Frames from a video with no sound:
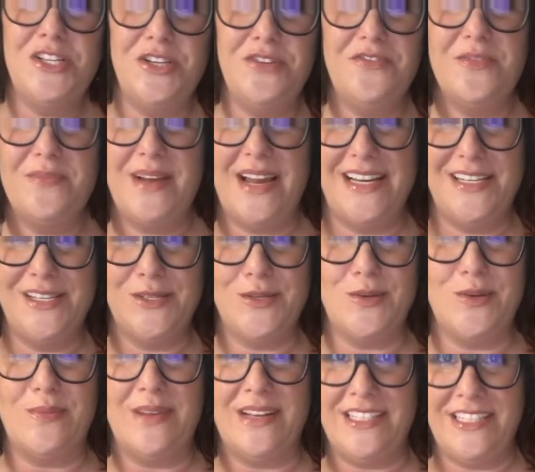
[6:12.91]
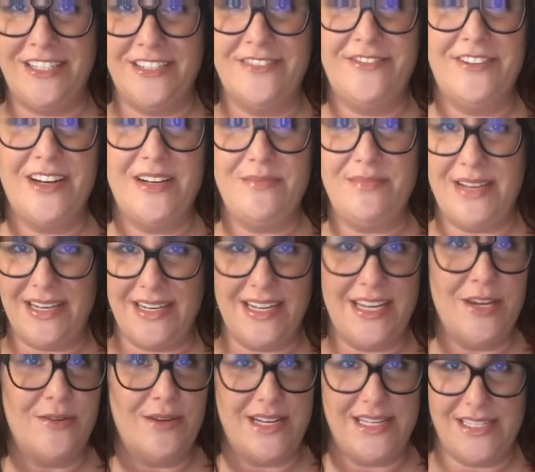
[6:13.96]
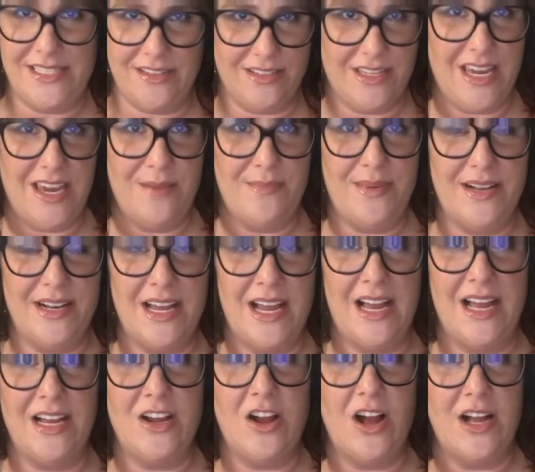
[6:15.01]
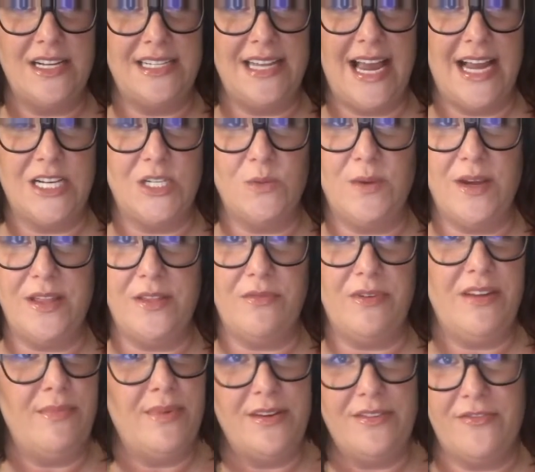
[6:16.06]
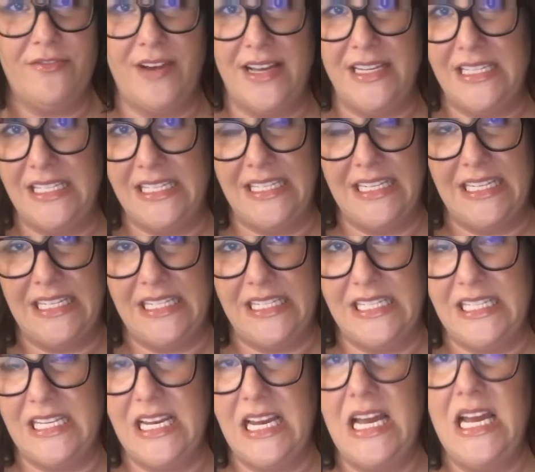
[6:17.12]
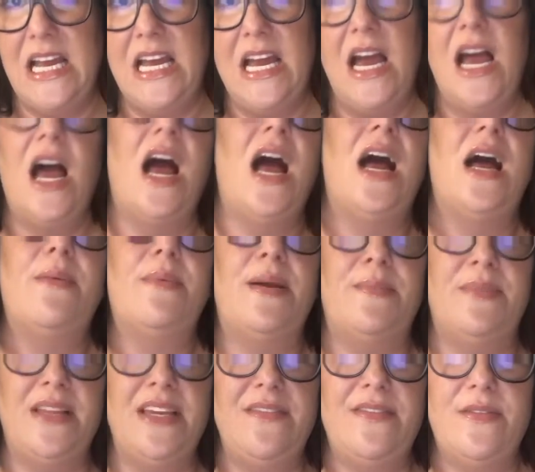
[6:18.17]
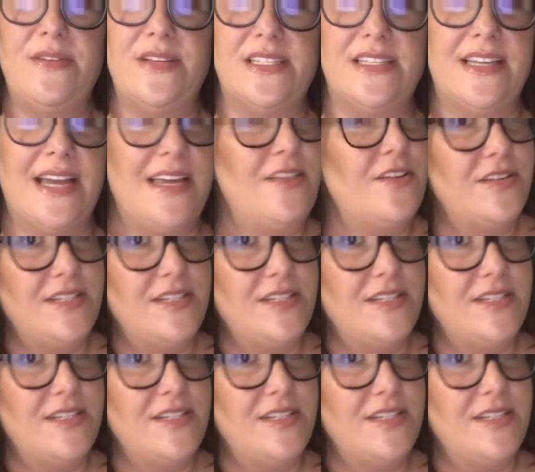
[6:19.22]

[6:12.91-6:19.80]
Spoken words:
from high school. My dear friend Mindy, who I still keep in contact with. We've been friends since I believe it was 9th